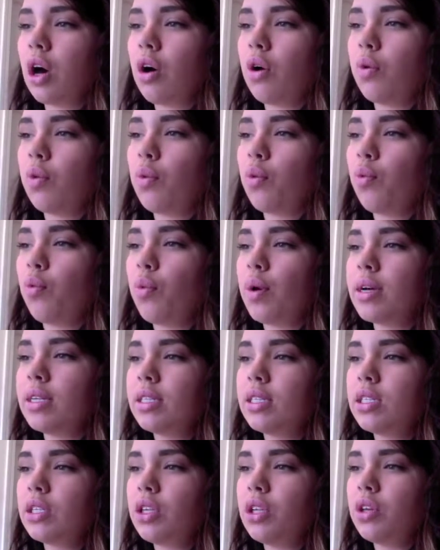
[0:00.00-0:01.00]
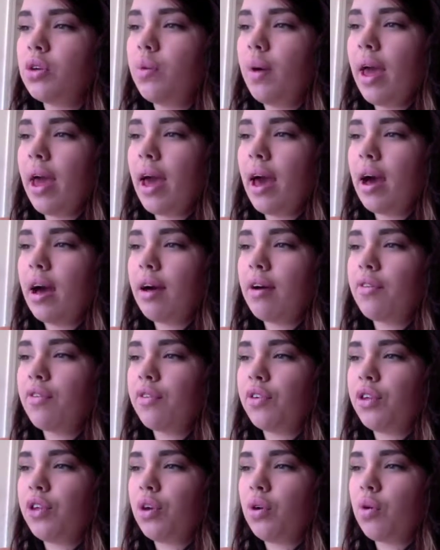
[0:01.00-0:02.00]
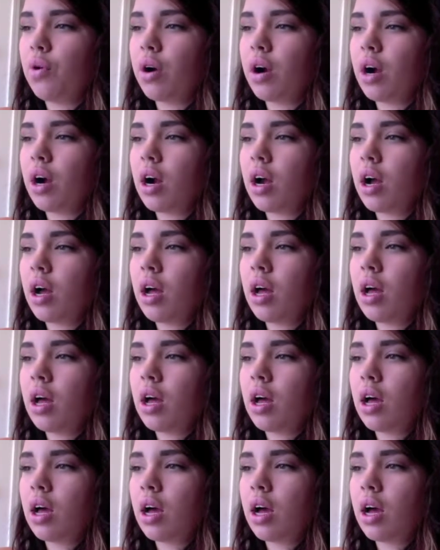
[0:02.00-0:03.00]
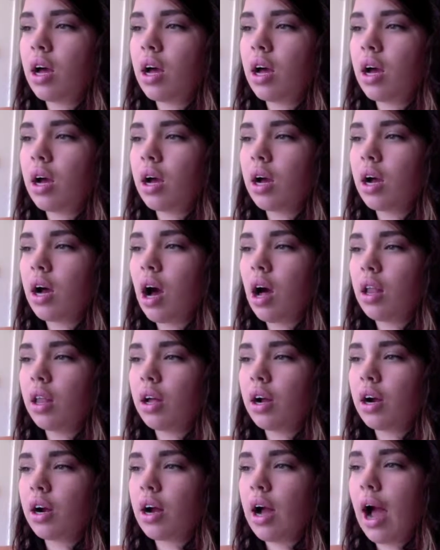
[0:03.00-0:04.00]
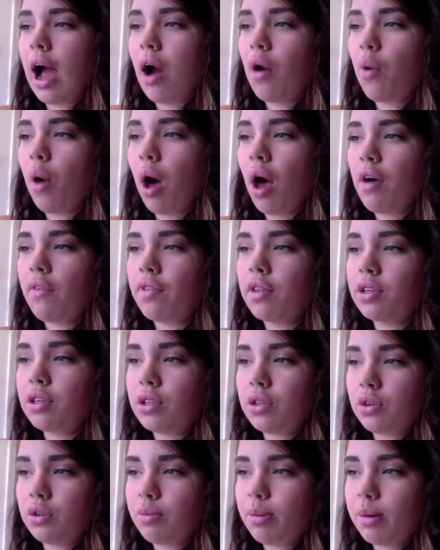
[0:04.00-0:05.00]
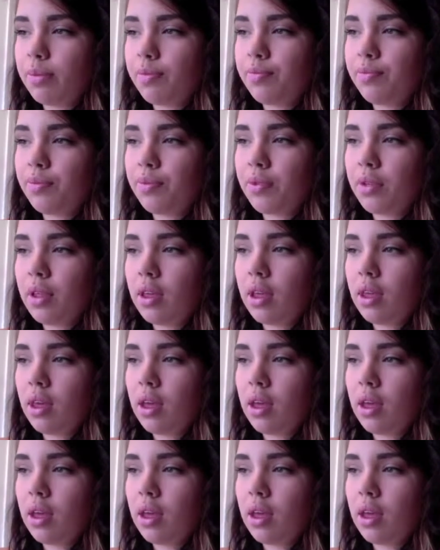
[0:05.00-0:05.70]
so once you have your color out of the tube,